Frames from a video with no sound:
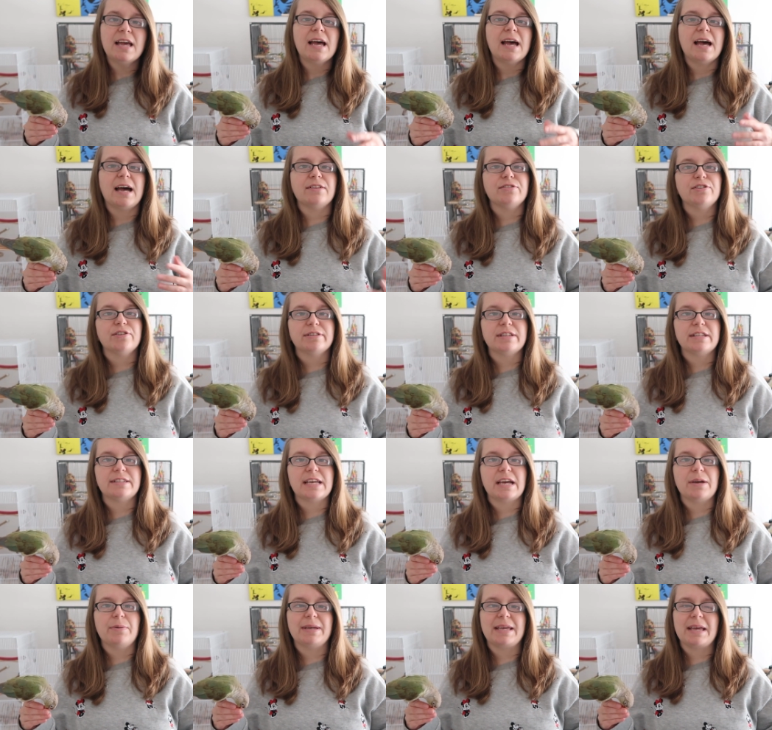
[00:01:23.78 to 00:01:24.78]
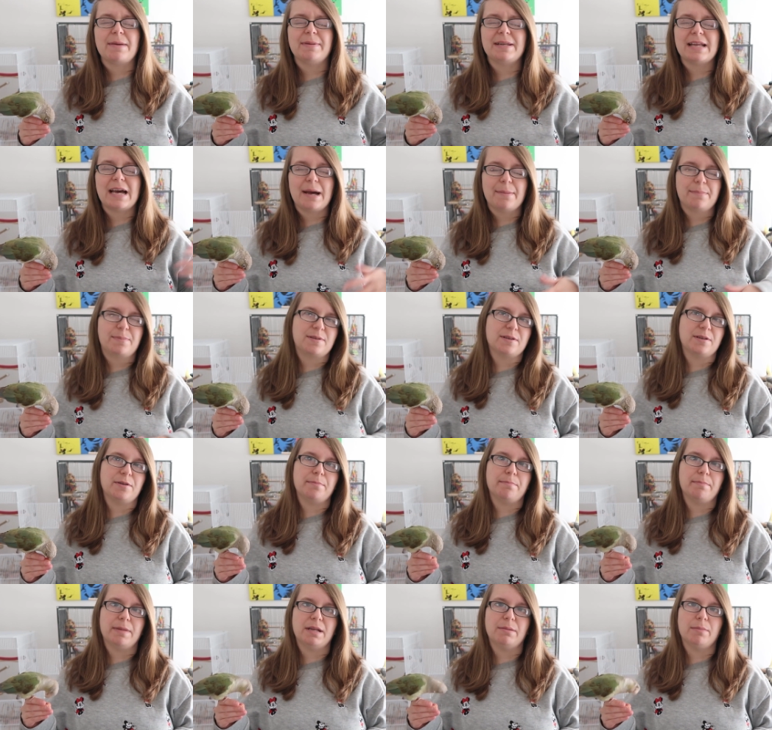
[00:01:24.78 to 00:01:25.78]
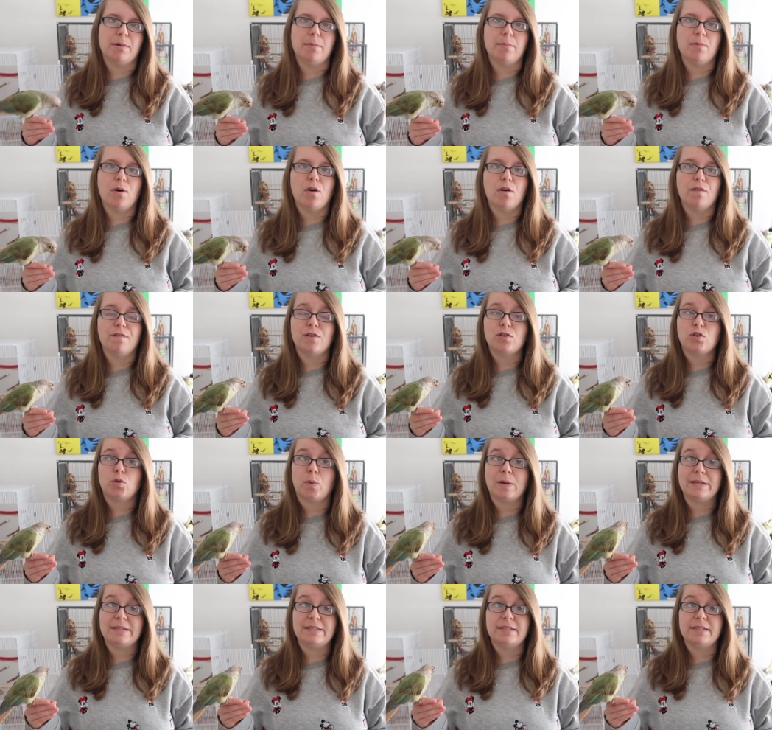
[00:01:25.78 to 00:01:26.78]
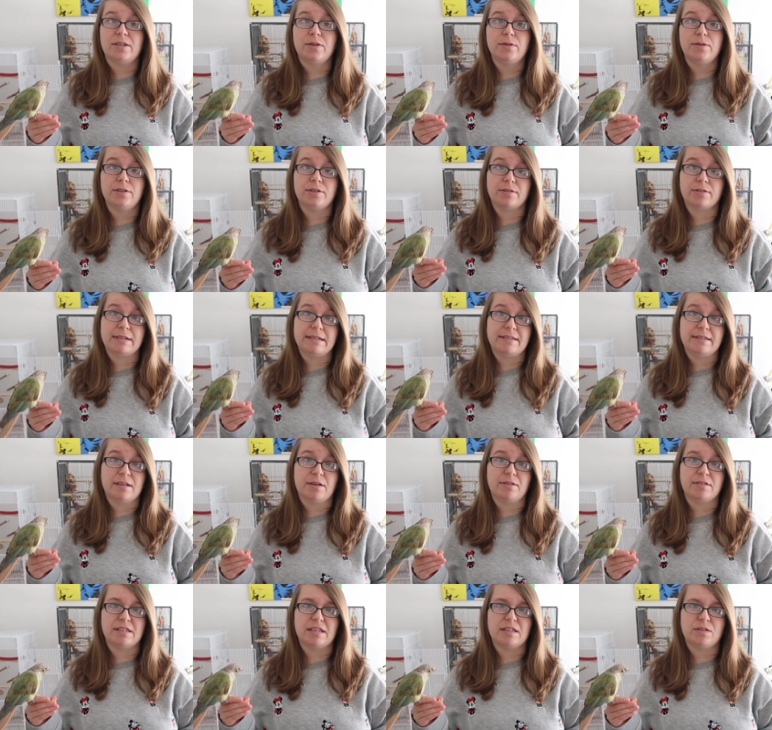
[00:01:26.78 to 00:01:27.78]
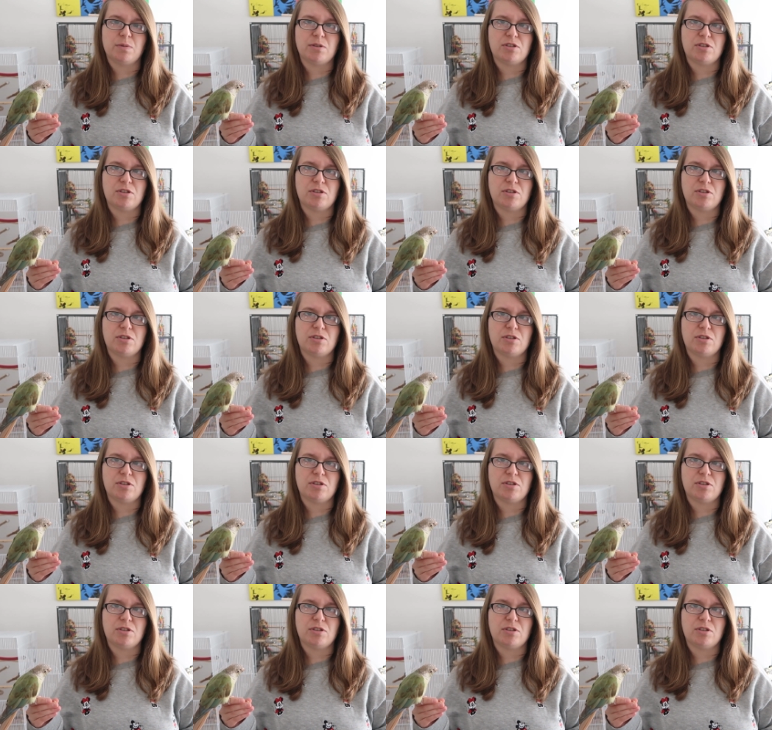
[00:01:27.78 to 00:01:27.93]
And during the day, we keep an absolute minimum of 22 degrees Celsius,